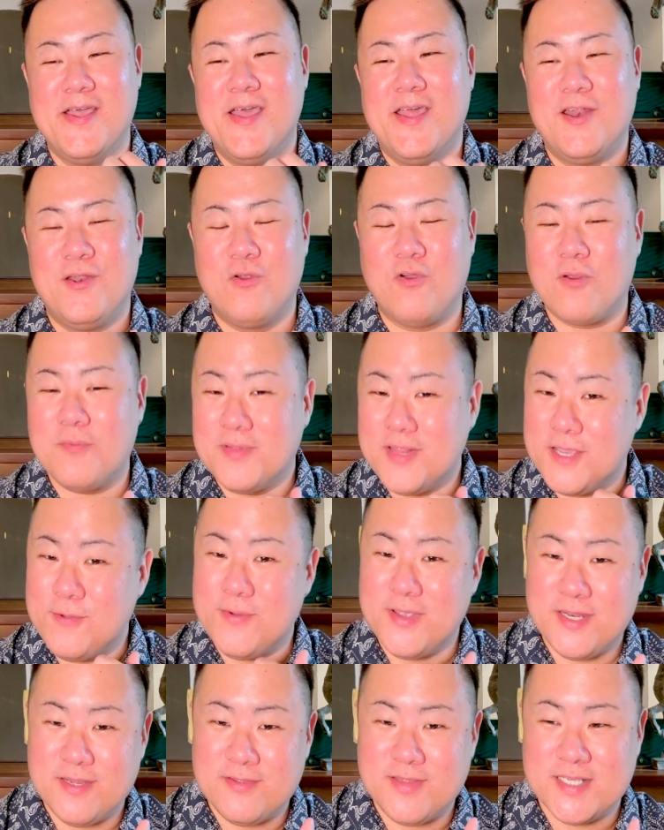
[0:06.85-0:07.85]
Normally we
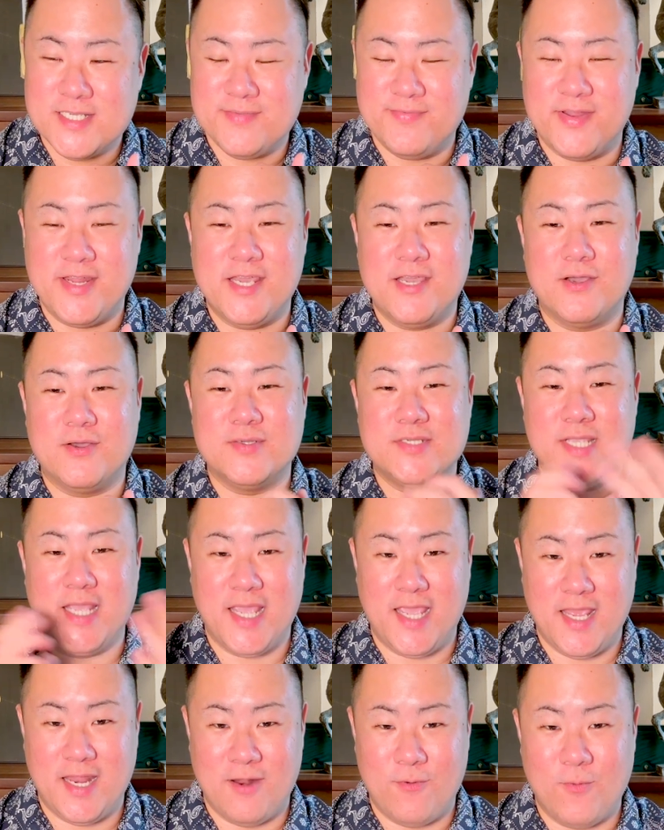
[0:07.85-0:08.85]
do these videos
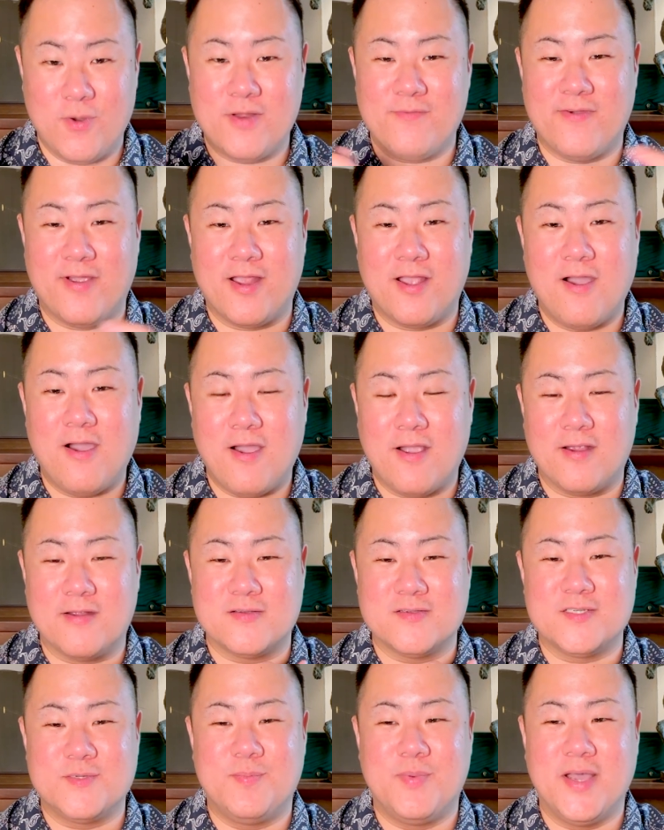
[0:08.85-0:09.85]
in one of our
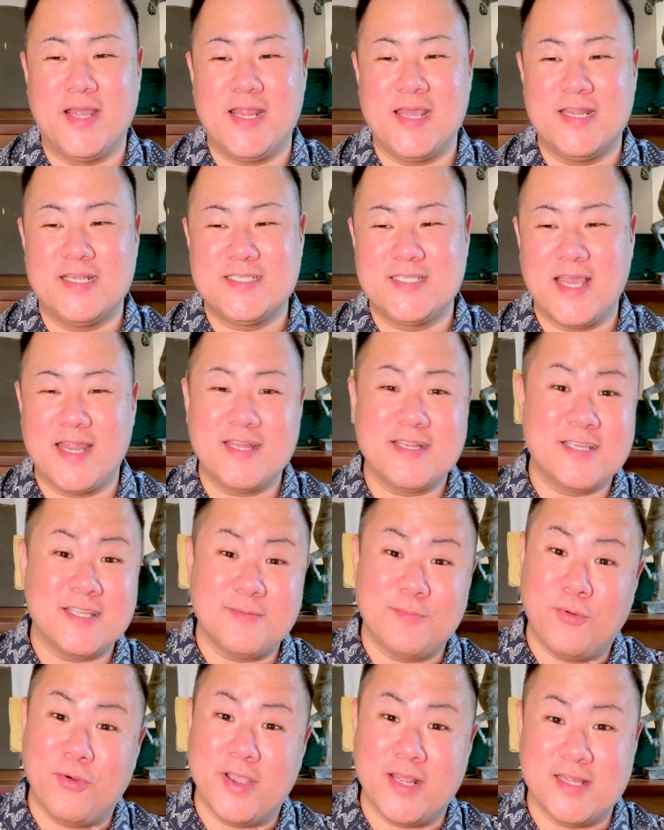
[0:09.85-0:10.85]
cars, but it is getting to the
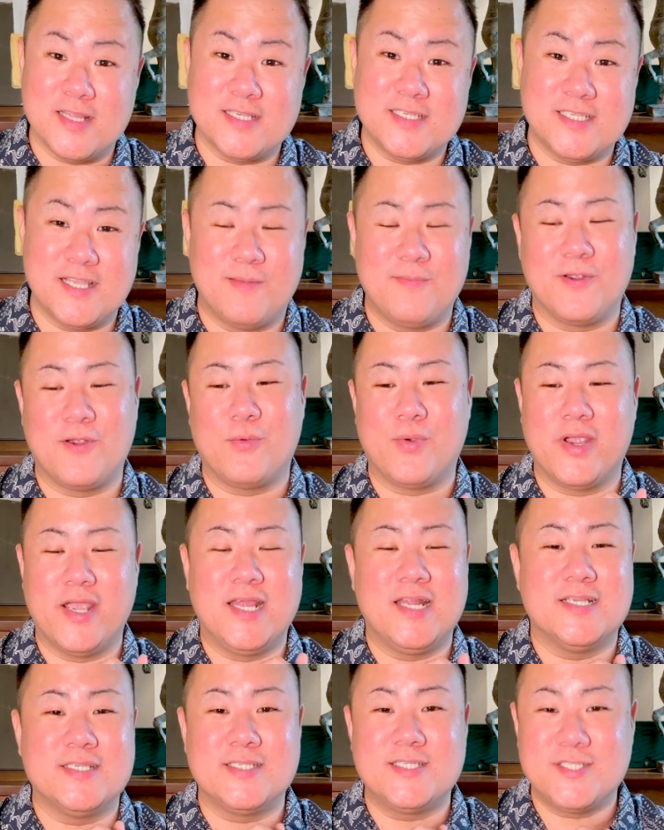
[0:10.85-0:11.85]
point in the summer where it
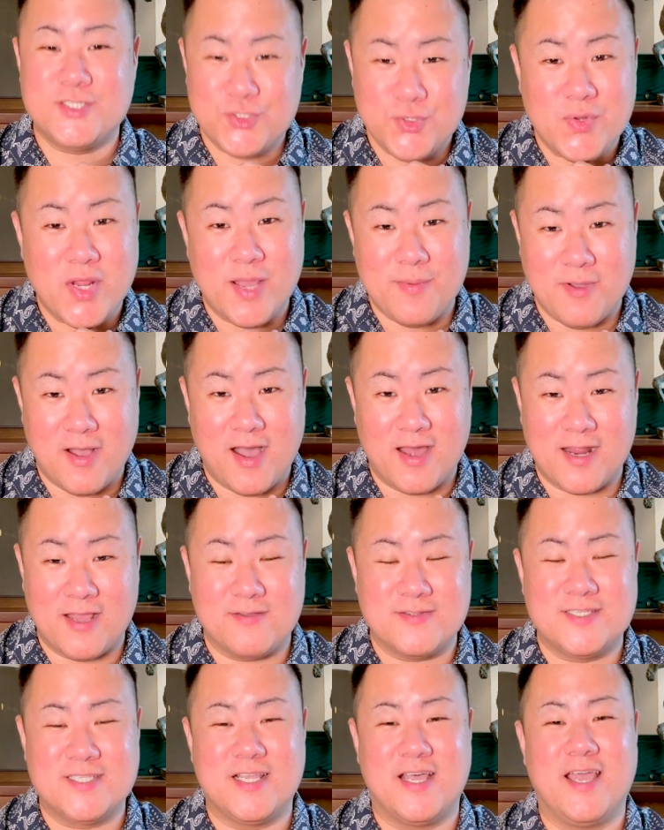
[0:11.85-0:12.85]
is too damn hot
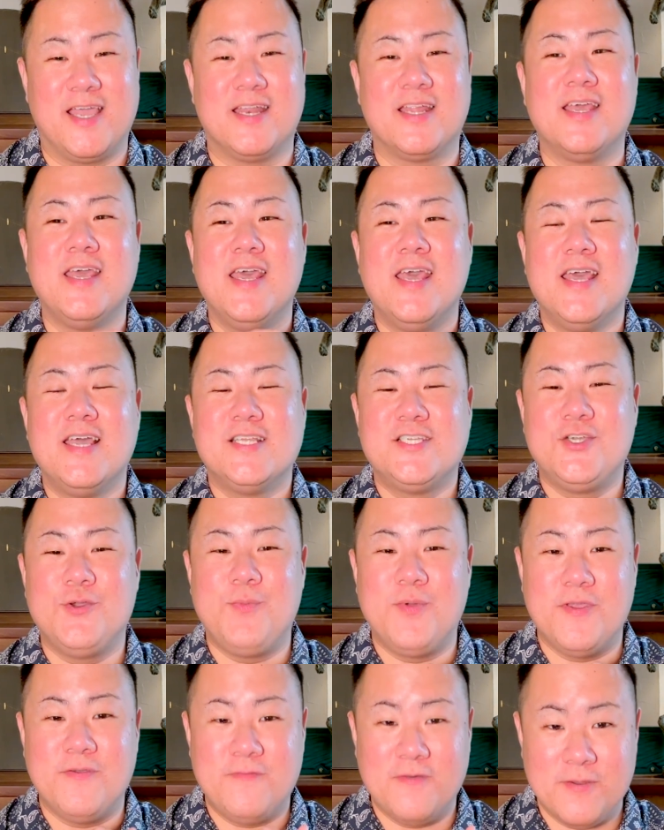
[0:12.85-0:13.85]
outside to
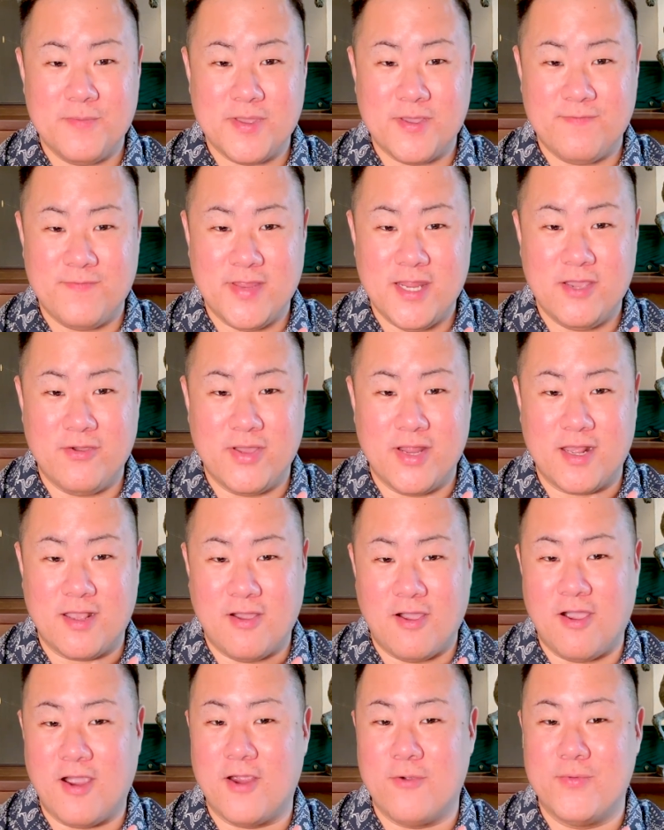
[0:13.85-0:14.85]
be filming a video in a
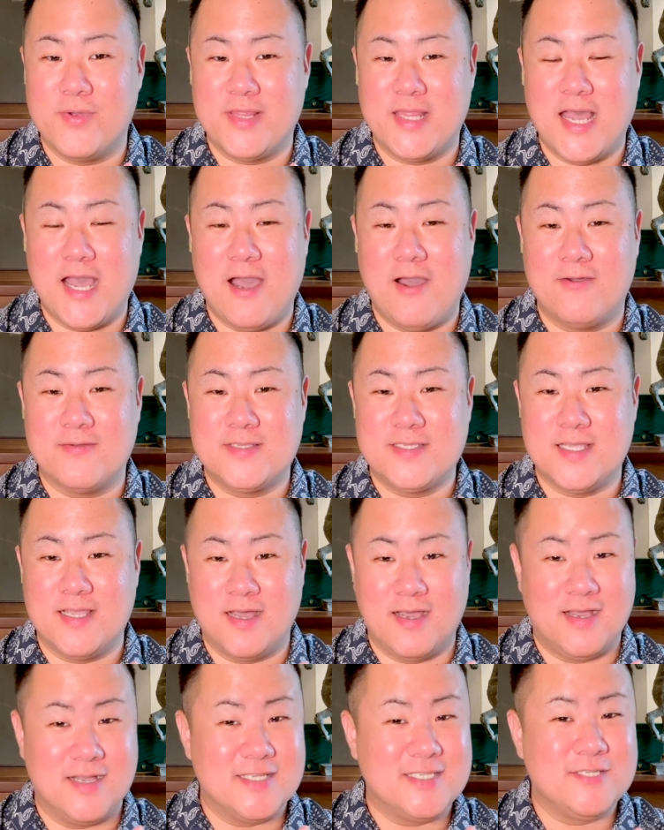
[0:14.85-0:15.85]
car without
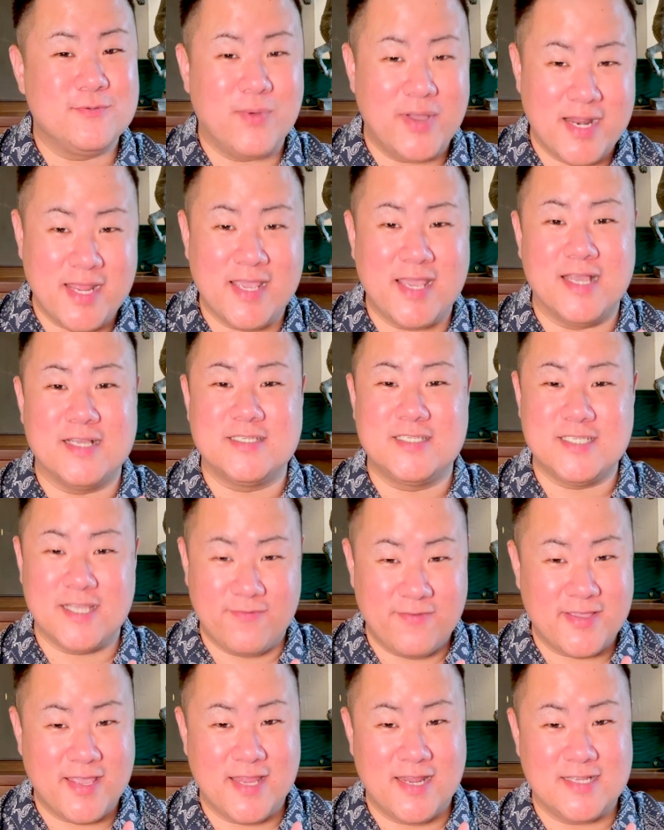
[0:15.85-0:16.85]
sweating and
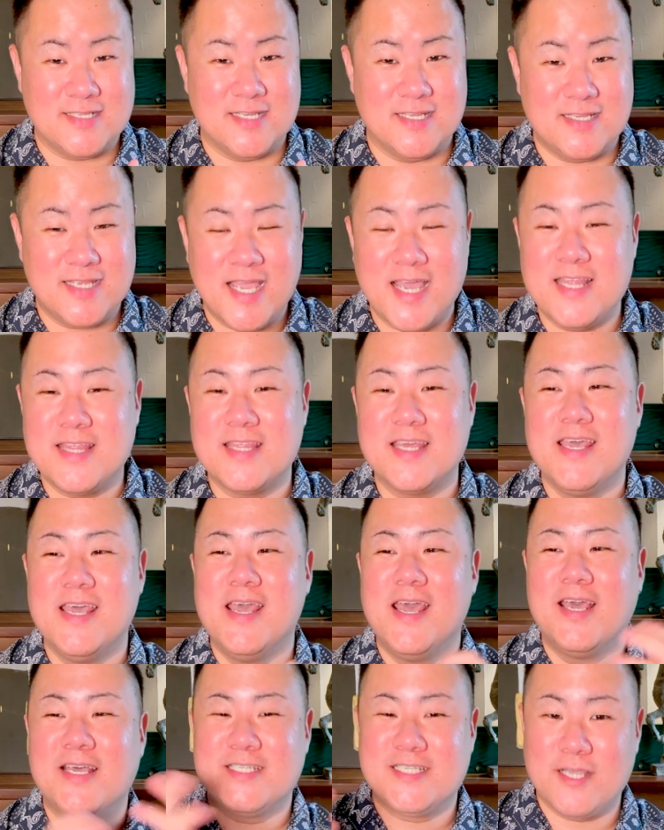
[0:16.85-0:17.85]
suffocating to
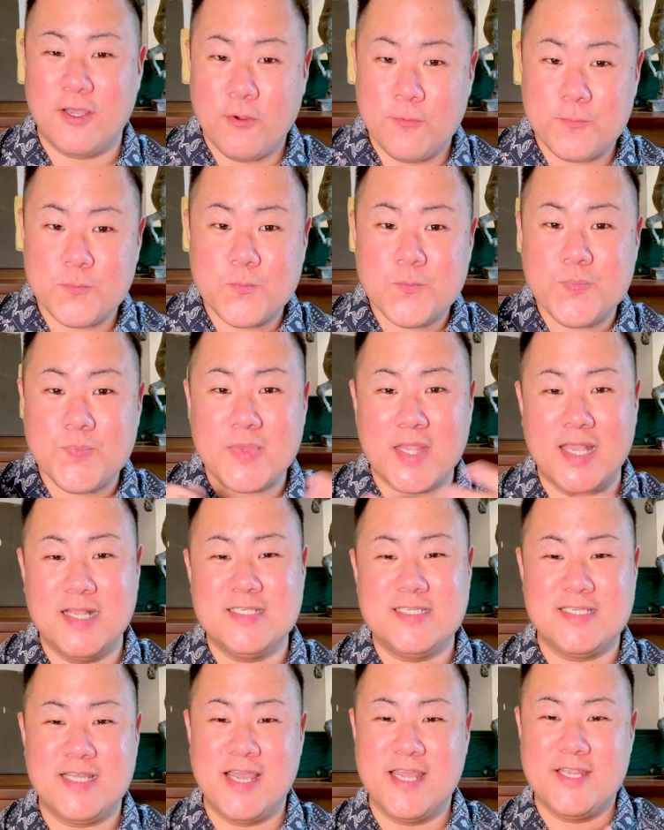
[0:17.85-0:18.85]
death. So
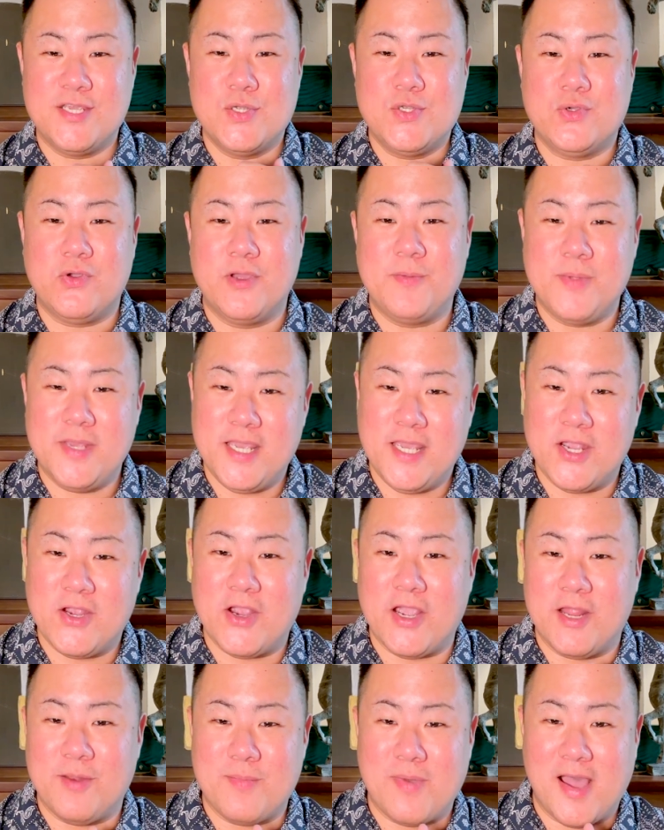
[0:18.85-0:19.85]
instead, you join me here
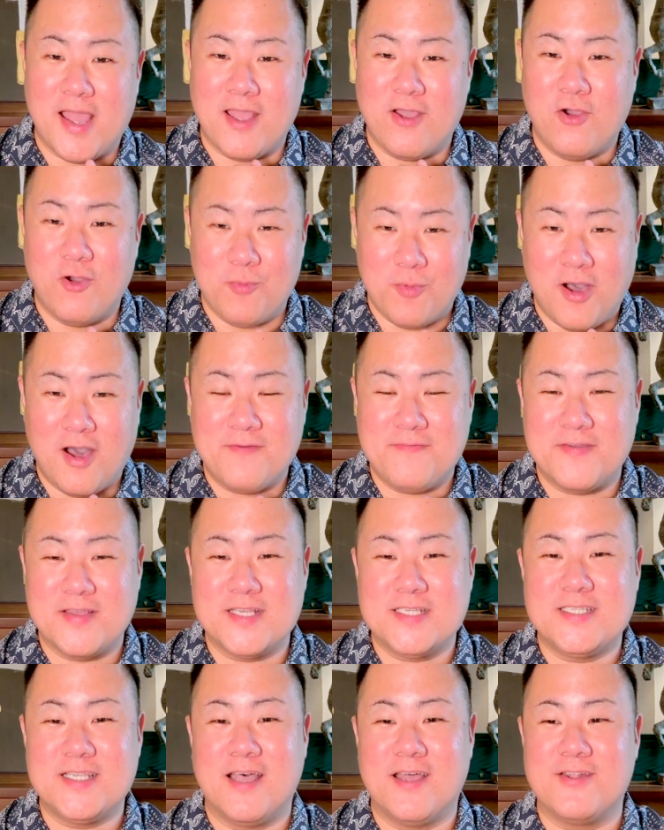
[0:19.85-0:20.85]
in my home
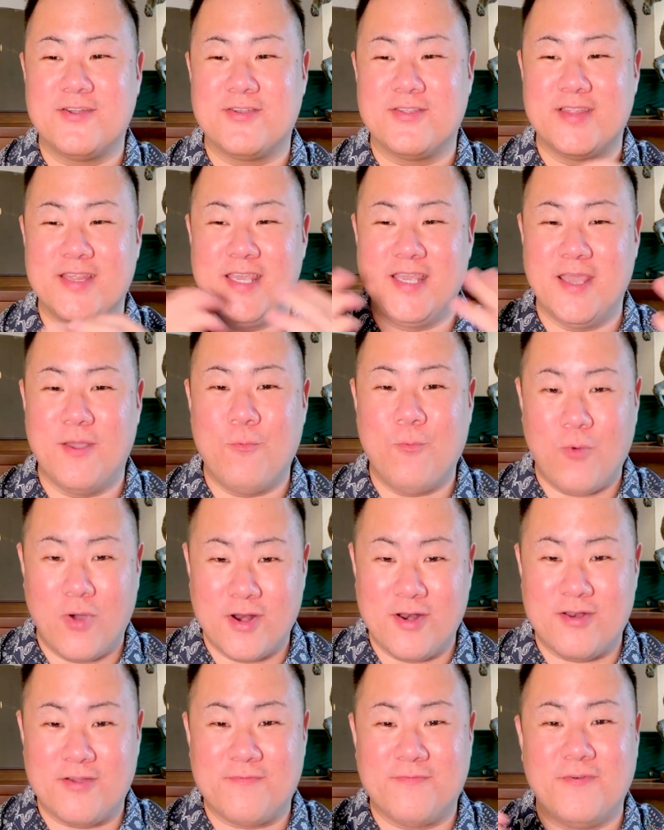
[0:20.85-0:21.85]
office under the
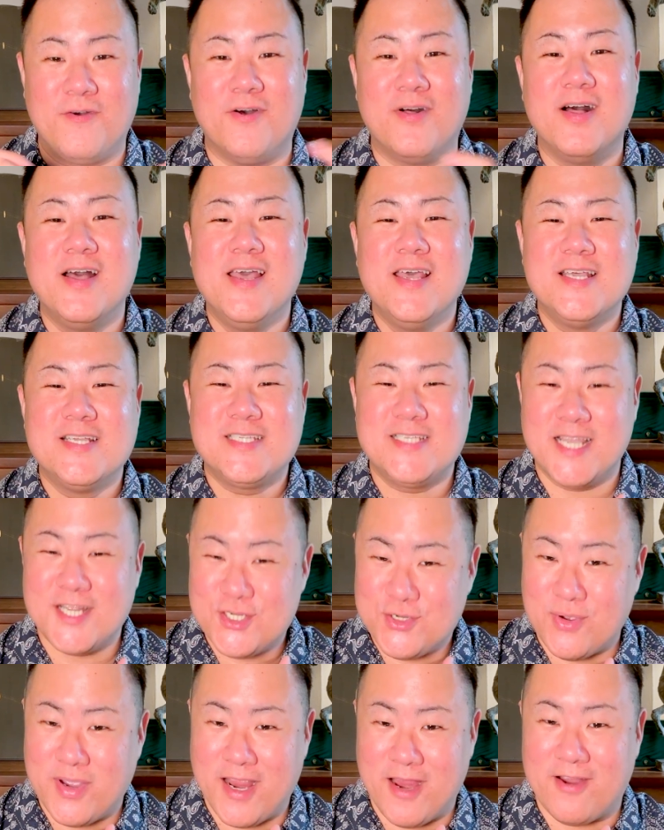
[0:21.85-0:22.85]
wonderful
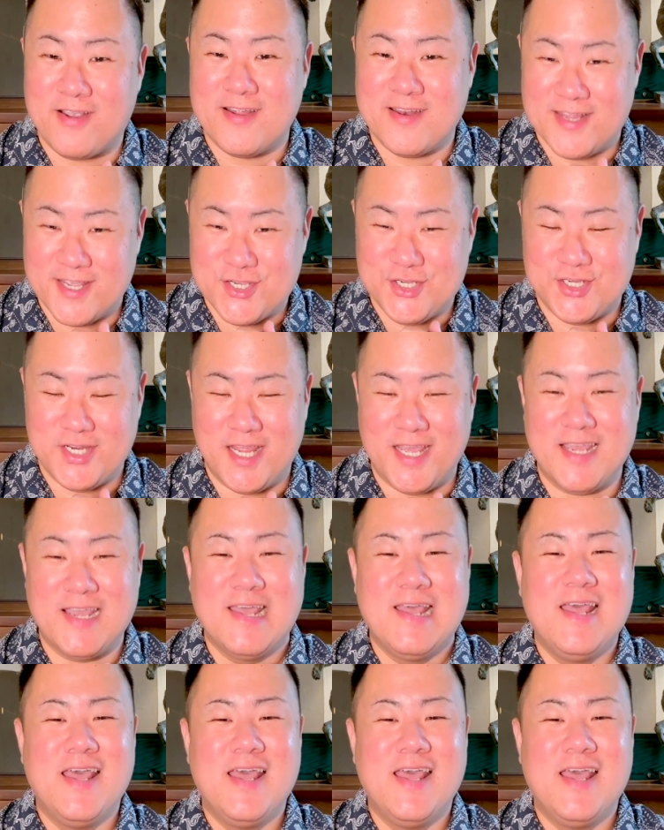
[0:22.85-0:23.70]
central air conditioning.